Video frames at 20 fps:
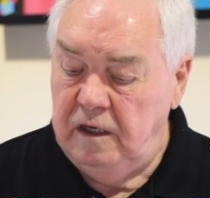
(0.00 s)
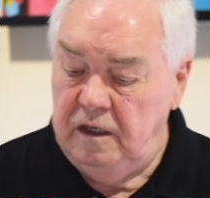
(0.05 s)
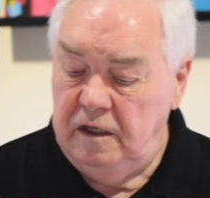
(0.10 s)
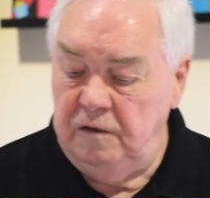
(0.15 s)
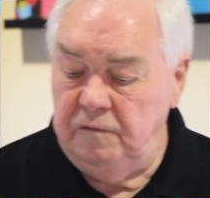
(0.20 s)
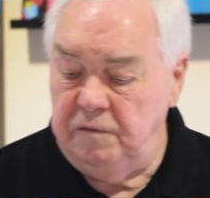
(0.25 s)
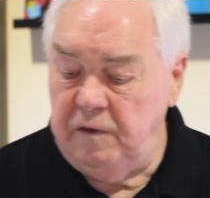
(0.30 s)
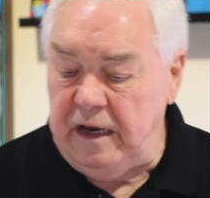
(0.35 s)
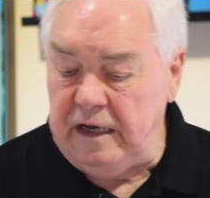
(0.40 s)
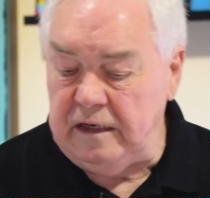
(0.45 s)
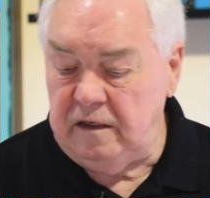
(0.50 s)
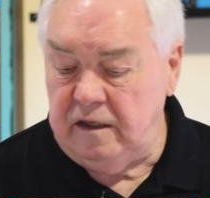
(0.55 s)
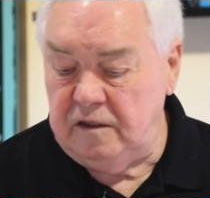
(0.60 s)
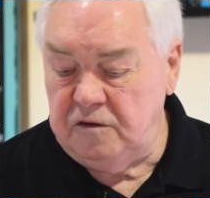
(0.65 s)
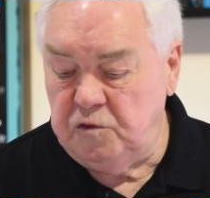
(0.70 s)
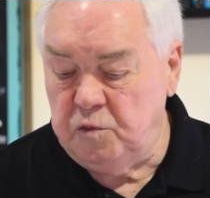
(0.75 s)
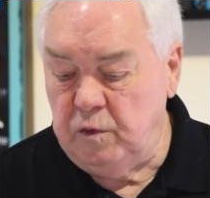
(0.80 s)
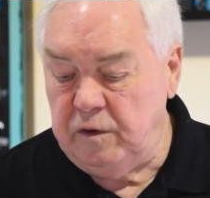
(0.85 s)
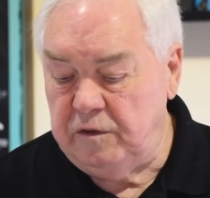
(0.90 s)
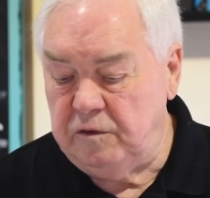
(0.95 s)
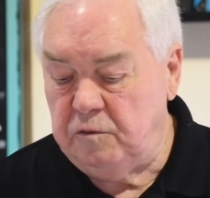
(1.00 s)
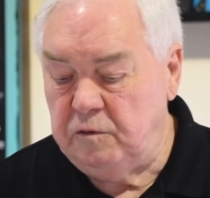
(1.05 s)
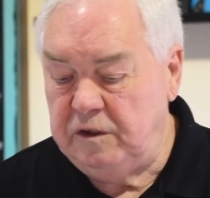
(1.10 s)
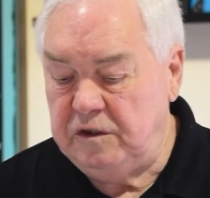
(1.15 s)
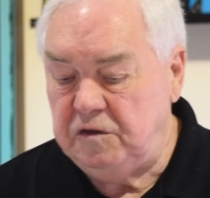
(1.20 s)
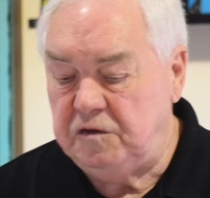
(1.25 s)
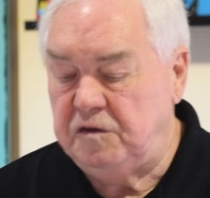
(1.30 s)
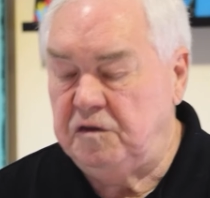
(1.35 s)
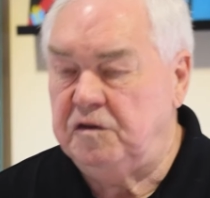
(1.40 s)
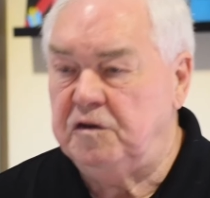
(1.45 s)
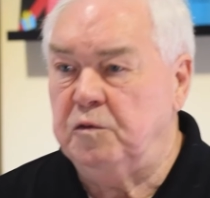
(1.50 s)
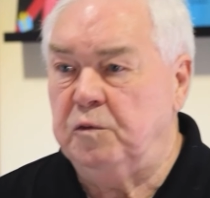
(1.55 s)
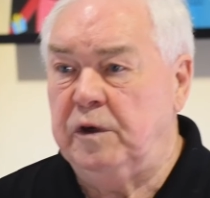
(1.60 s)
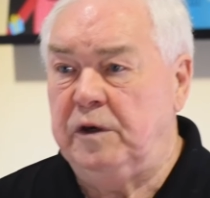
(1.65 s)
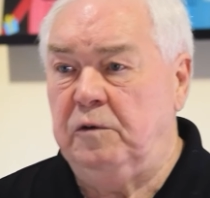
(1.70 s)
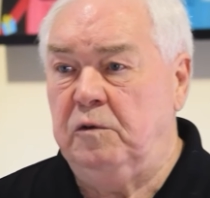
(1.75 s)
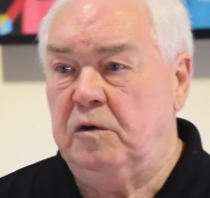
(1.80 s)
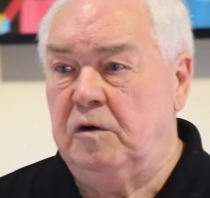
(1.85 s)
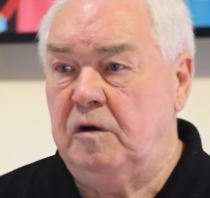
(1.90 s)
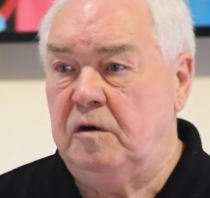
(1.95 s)
in fact, that's one of the reasons that
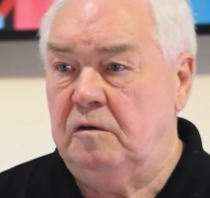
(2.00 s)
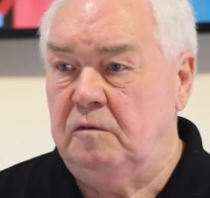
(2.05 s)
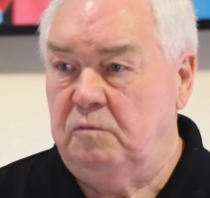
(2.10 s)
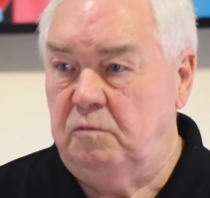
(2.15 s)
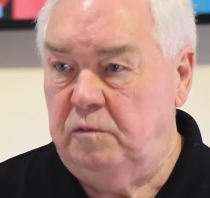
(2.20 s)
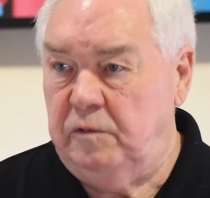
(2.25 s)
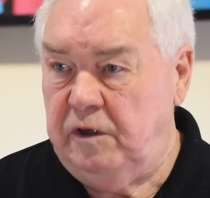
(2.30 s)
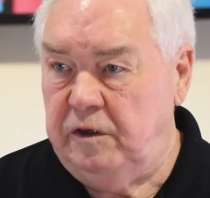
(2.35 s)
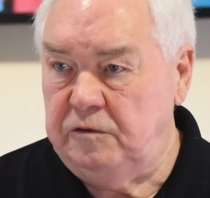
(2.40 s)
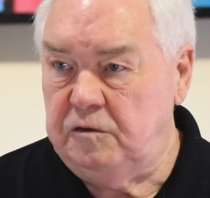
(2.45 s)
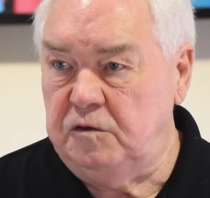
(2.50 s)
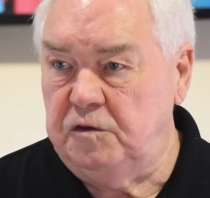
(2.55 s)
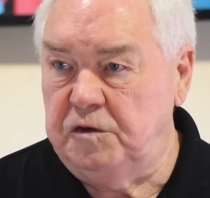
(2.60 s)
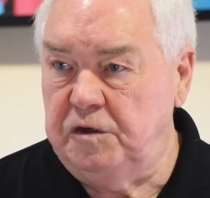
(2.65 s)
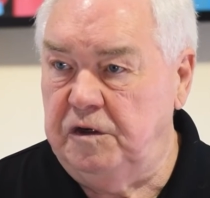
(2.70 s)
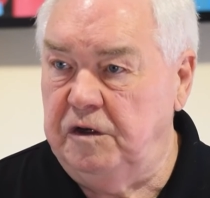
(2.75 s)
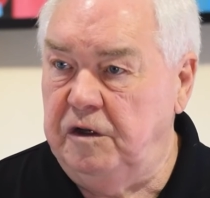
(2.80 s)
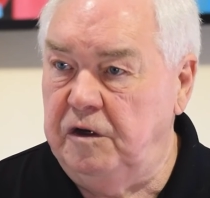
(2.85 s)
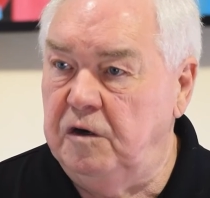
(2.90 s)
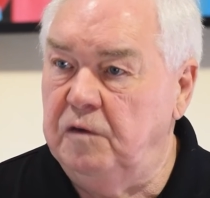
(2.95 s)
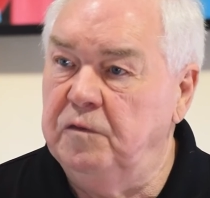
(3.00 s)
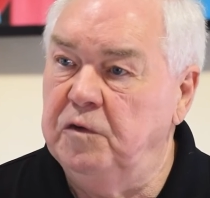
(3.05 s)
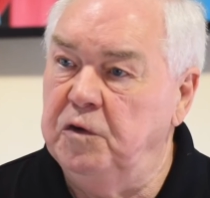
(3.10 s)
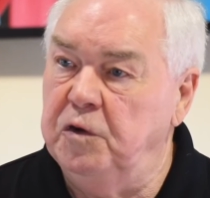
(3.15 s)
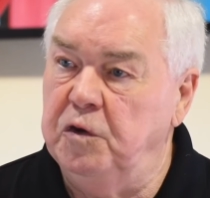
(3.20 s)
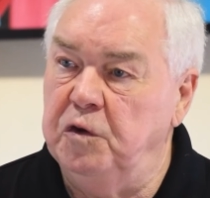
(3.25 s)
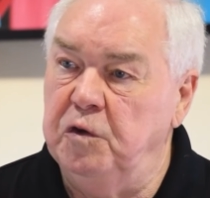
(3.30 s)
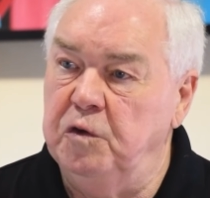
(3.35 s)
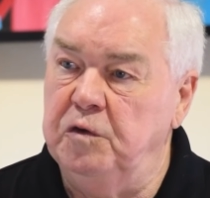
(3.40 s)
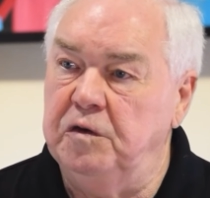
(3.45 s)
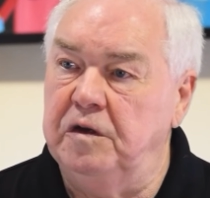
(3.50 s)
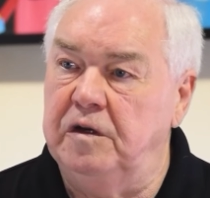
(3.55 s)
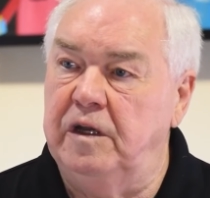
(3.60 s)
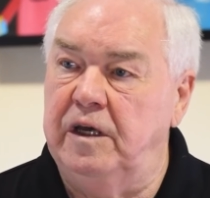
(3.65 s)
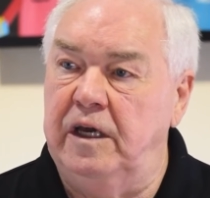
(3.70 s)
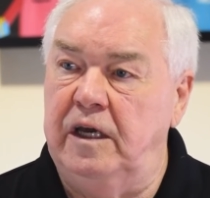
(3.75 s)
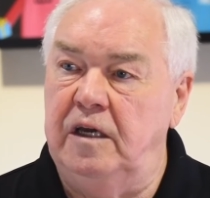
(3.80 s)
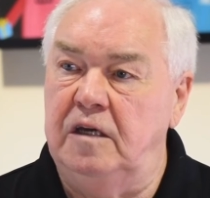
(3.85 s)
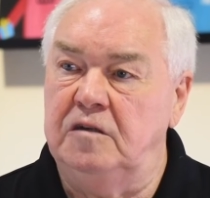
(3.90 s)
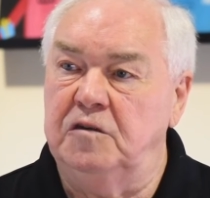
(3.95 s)
we were interested in interviewing you
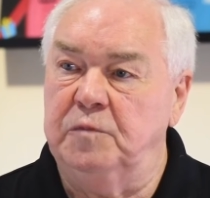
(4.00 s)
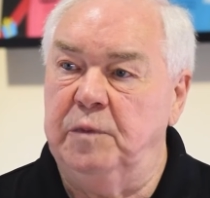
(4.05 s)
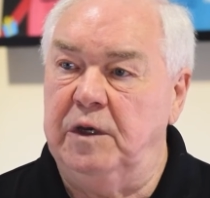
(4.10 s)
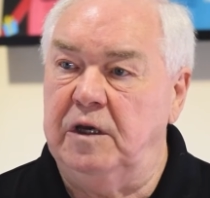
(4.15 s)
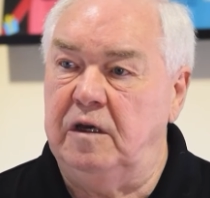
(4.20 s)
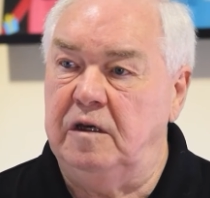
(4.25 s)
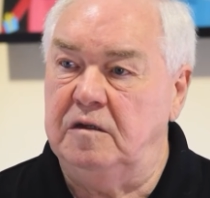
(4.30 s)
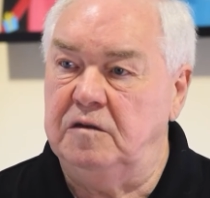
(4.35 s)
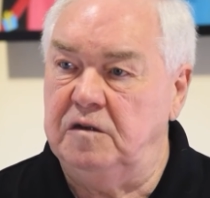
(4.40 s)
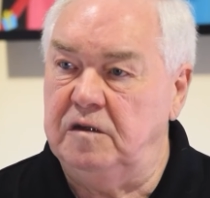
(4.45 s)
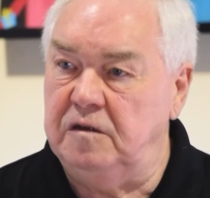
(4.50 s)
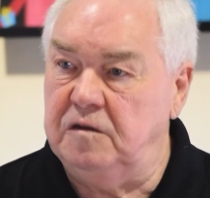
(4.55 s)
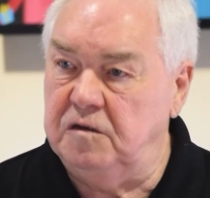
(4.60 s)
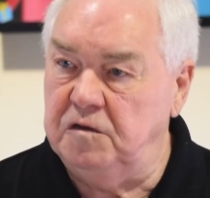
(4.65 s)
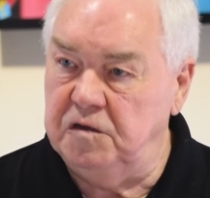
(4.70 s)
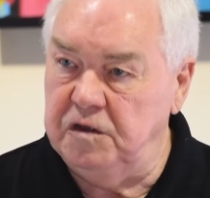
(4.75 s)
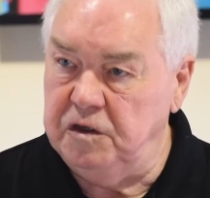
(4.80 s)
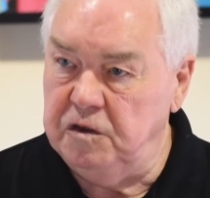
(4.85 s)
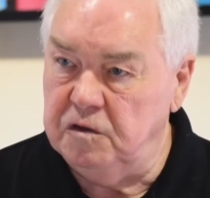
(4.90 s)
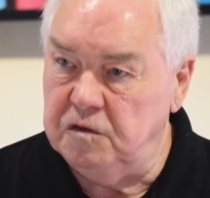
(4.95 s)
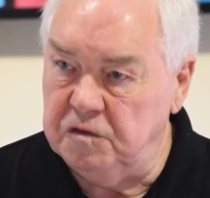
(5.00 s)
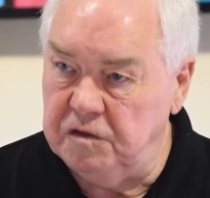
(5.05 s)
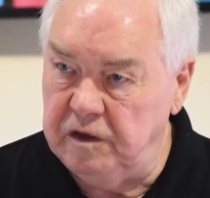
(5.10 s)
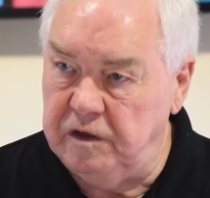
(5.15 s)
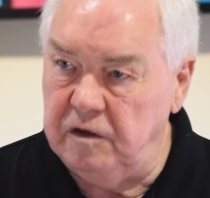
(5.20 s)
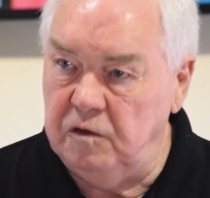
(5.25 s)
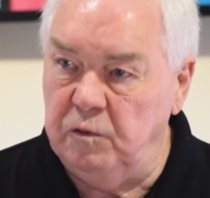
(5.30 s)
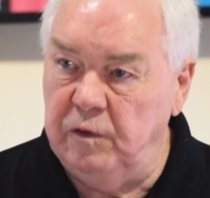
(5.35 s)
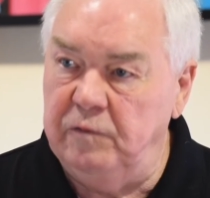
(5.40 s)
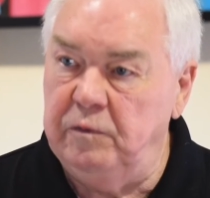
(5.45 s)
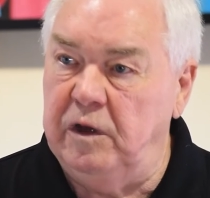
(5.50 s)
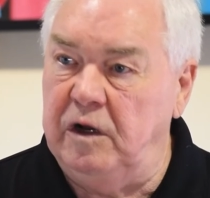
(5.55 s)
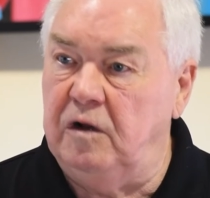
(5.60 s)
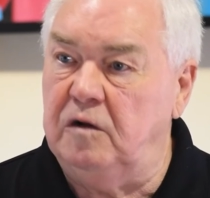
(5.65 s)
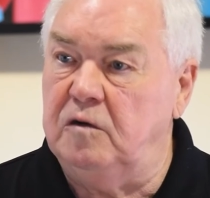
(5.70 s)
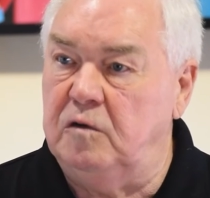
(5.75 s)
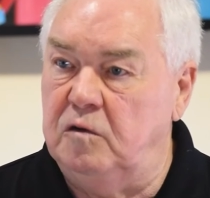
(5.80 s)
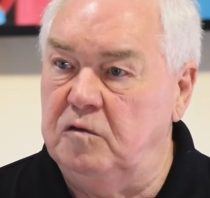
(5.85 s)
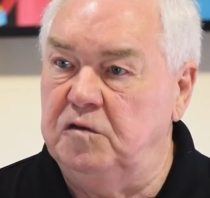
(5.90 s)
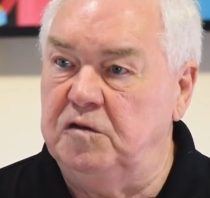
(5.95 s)
today is because at the Senior Center, we've been
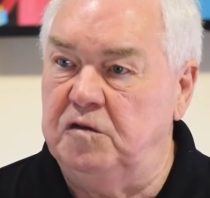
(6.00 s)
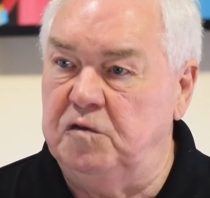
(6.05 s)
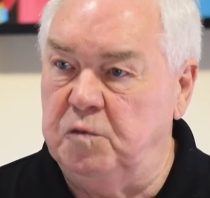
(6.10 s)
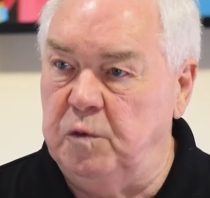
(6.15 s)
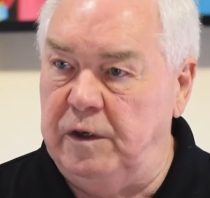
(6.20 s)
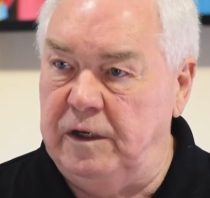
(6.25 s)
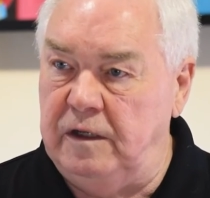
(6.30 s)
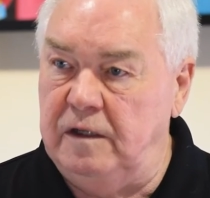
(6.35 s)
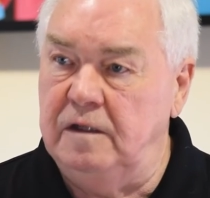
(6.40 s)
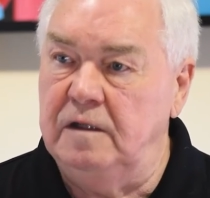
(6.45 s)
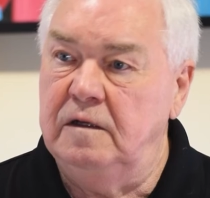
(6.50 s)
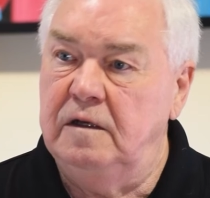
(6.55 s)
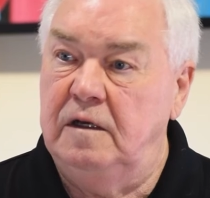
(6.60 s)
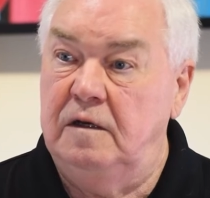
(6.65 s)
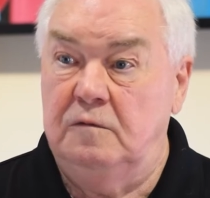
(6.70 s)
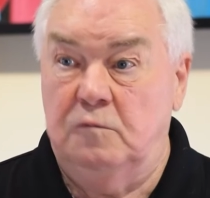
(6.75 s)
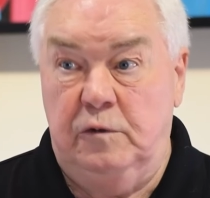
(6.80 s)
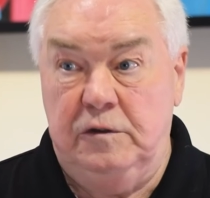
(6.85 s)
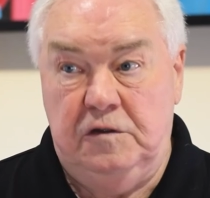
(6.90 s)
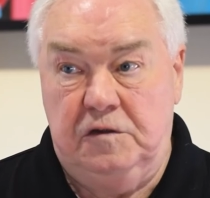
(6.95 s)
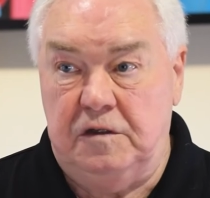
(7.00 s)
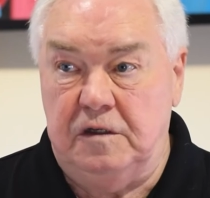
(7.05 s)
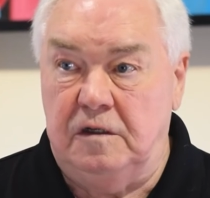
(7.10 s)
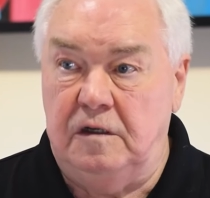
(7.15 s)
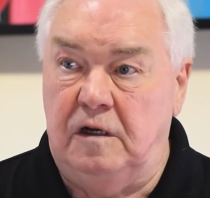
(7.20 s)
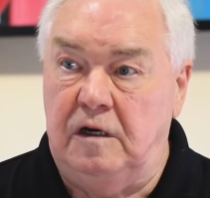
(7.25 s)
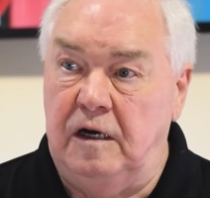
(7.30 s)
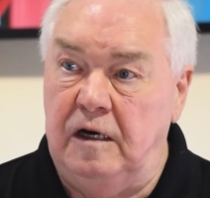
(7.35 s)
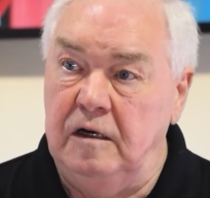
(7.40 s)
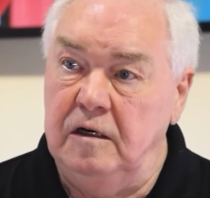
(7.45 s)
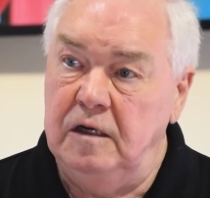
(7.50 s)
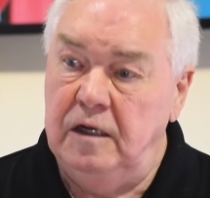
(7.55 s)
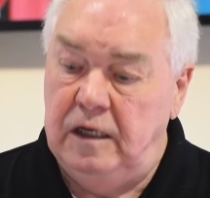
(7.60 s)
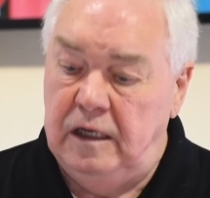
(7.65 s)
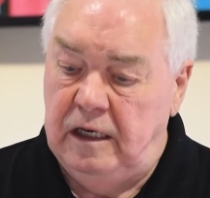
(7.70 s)
closed as well. Yeah. We still are.